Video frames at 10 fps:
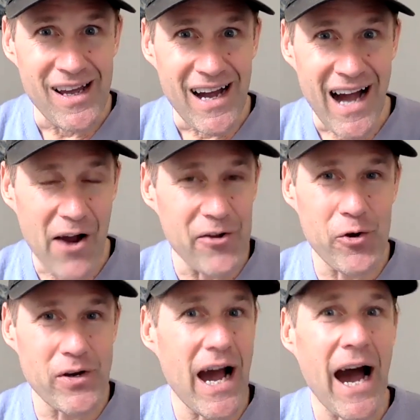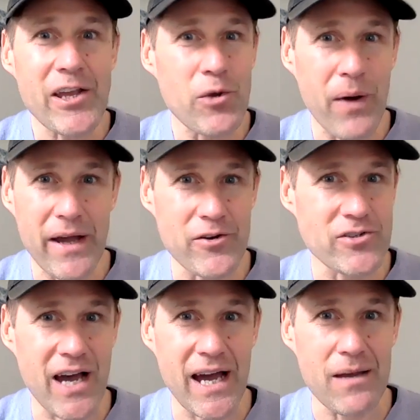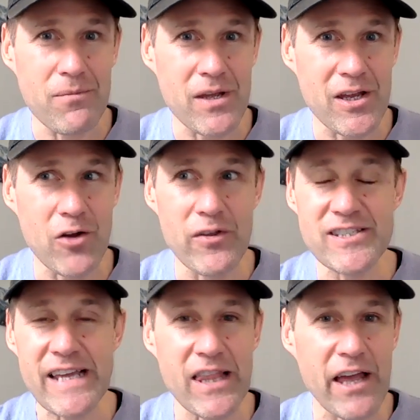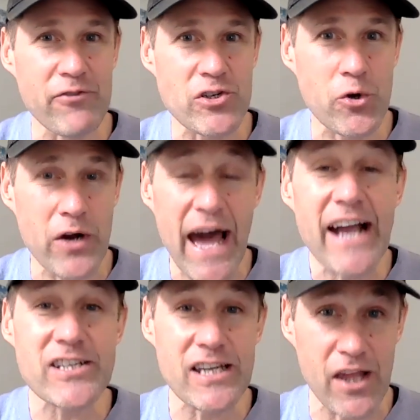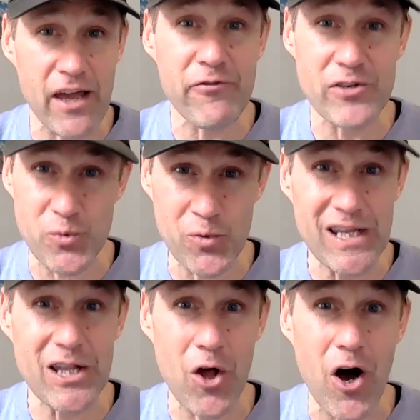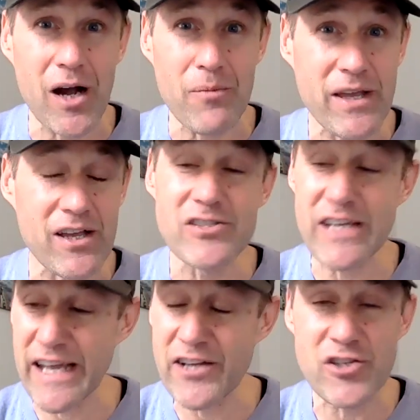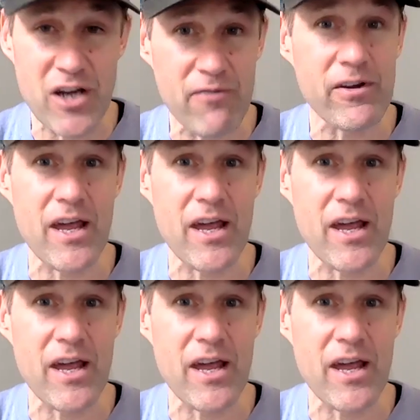How are you going to occupy your time? They say life is short. Actually, life is really long because each and every